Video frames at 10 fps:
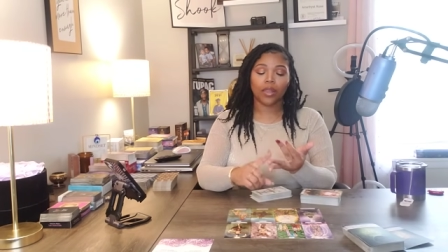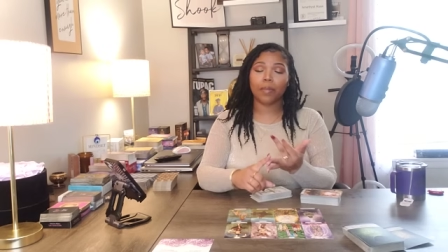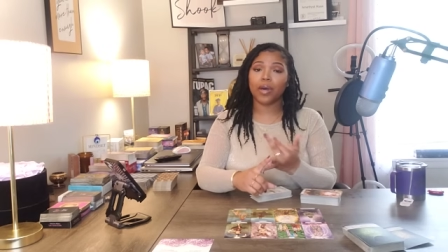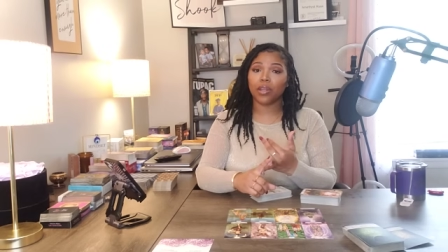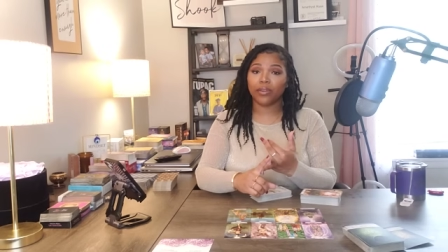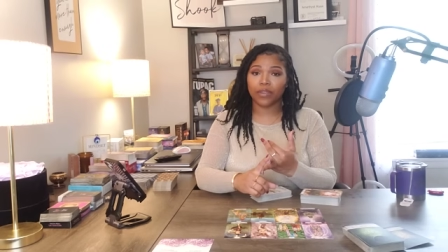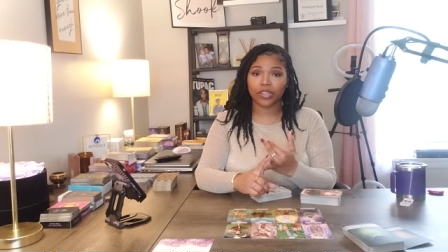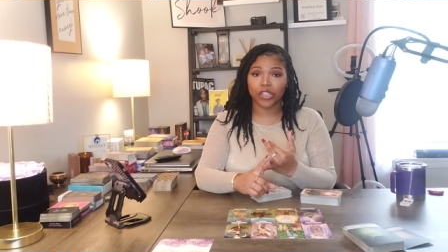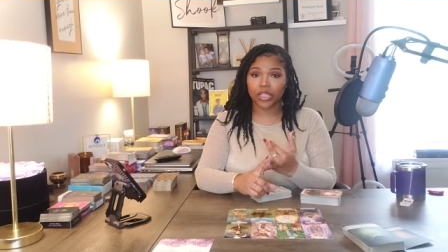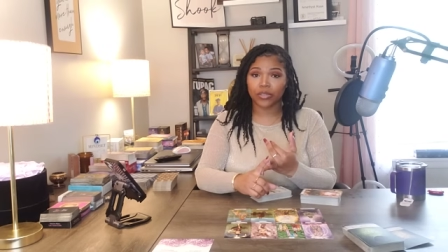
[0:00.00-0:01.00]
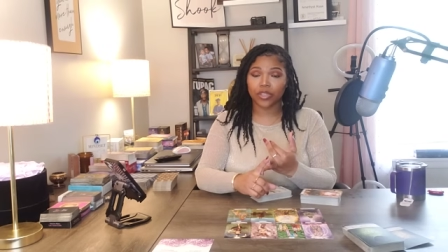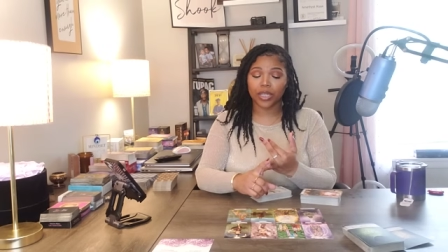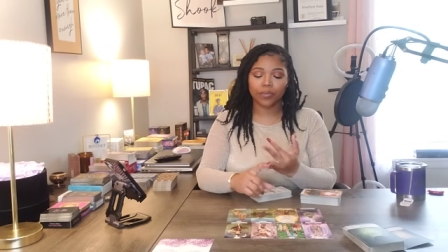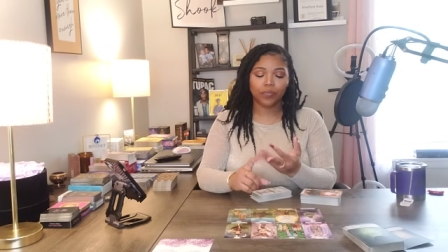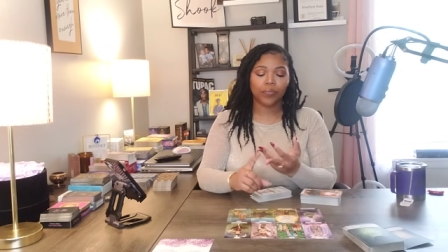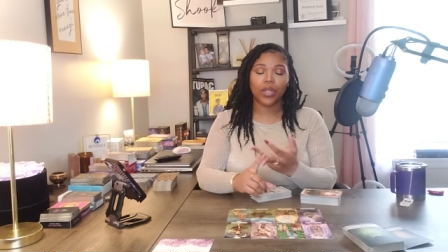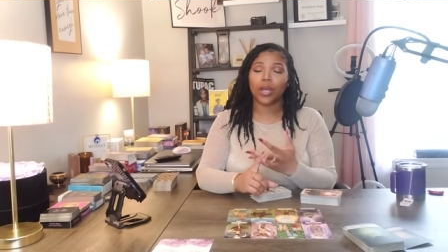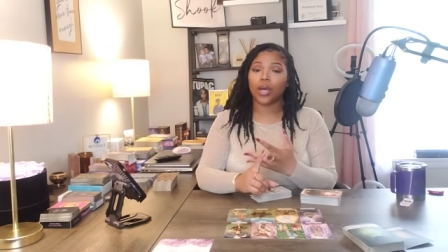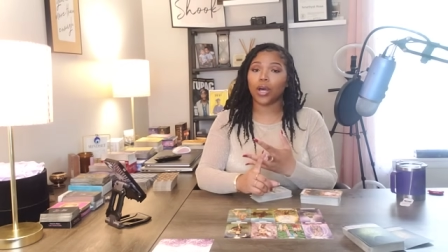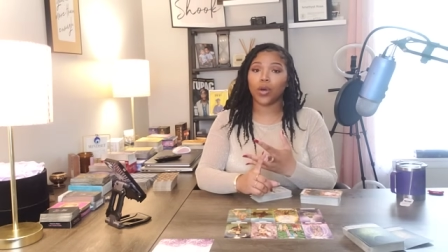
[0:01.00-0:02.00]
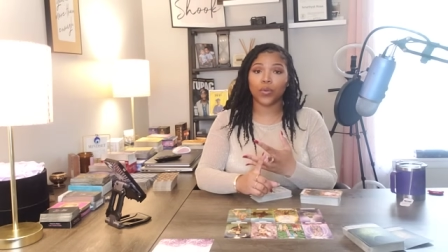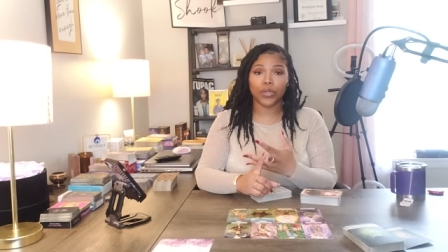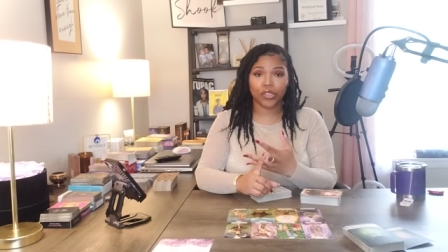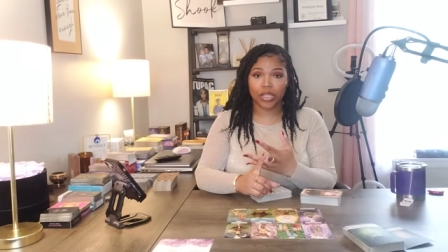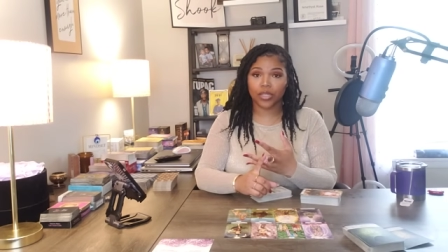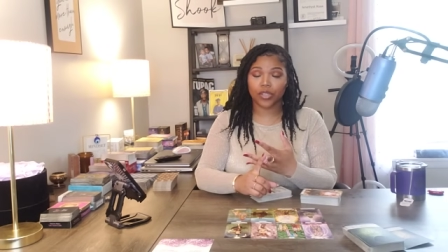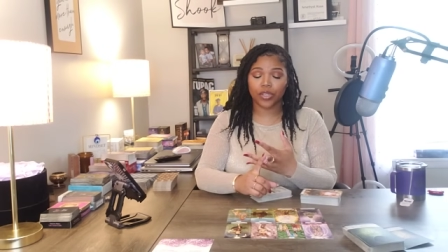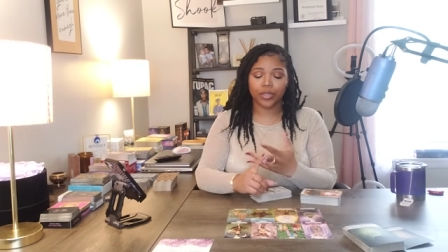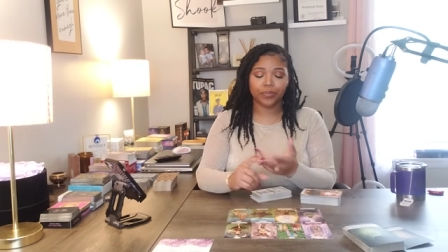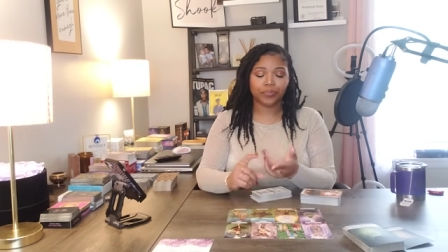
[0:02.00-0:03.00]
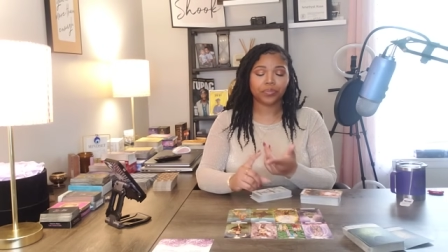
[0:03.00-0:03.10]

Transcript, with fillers: the mother of your children, an older sister,